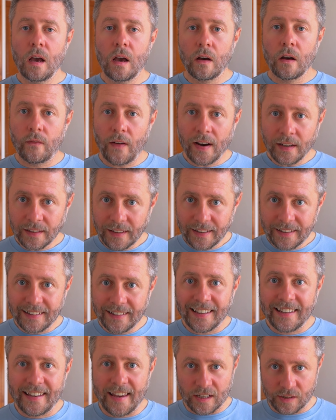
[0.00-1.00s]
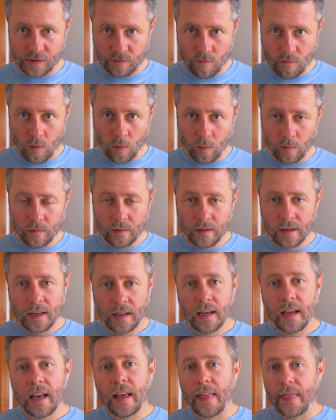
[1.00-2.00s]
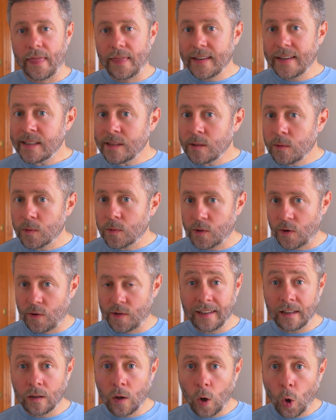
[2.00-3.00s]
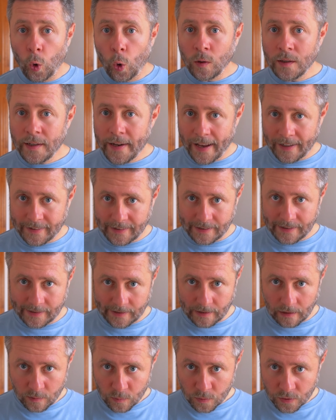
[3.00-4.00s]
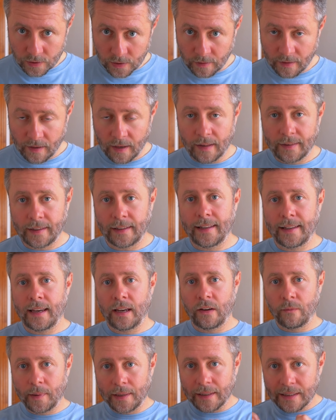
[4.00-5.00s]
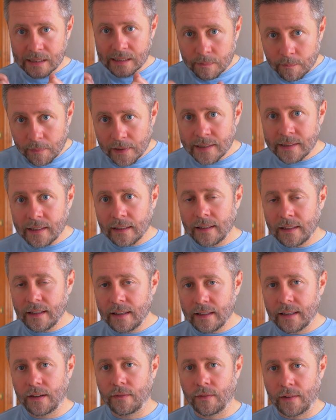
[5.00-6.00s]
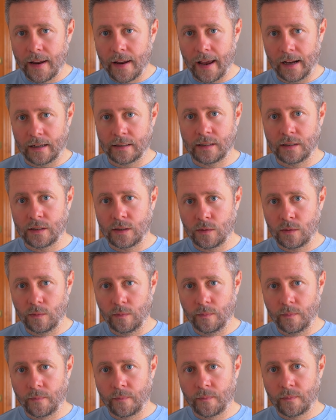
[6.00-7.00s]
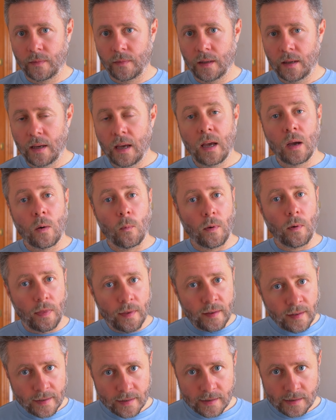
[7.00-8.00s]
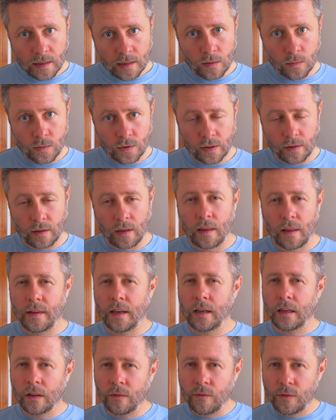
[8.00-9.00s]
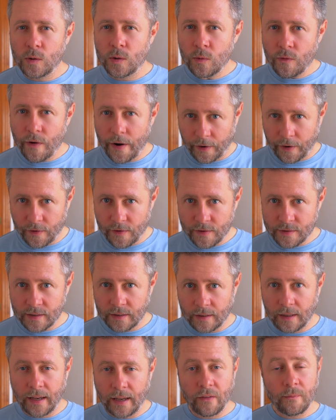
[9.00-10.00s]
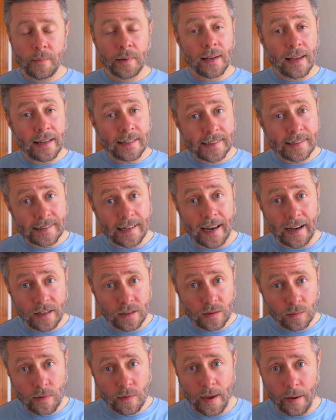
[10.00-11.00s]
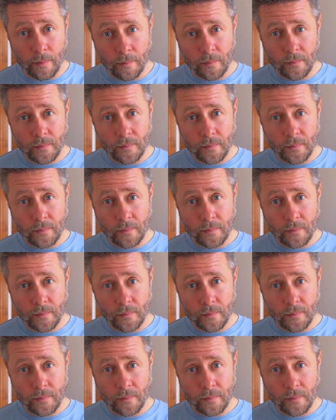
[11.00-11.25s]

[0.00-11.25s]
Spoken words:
Finally, the Guest role. These users can only access solutions that they have been explicitly given access to. Within that solution, they can view records that have been assigned to them.